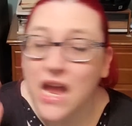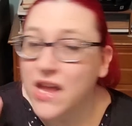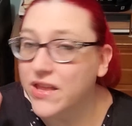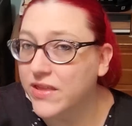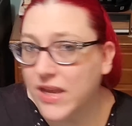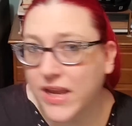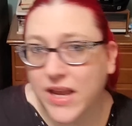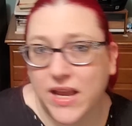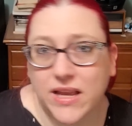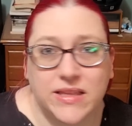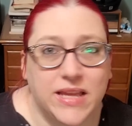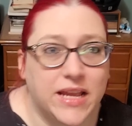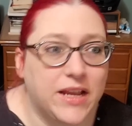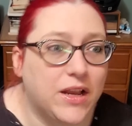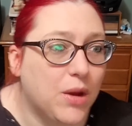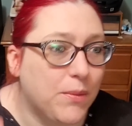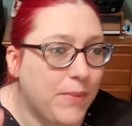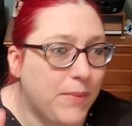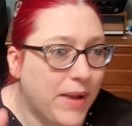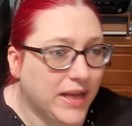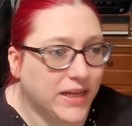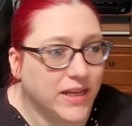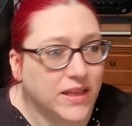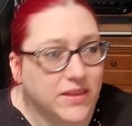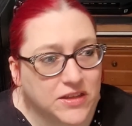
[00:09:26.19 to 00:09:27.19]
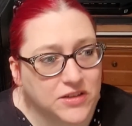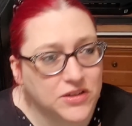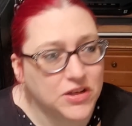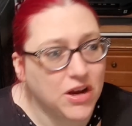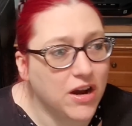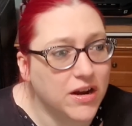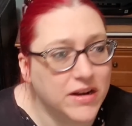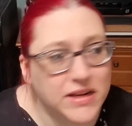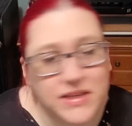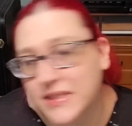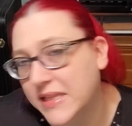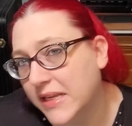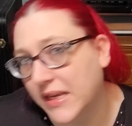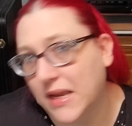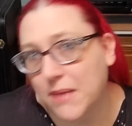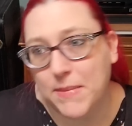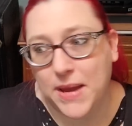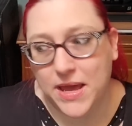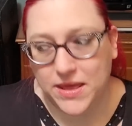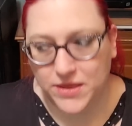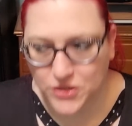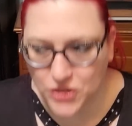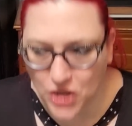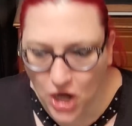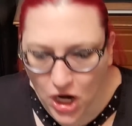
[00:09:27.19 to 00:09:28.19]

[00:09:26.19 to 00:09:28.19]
they go back in the TARDIS, they come out of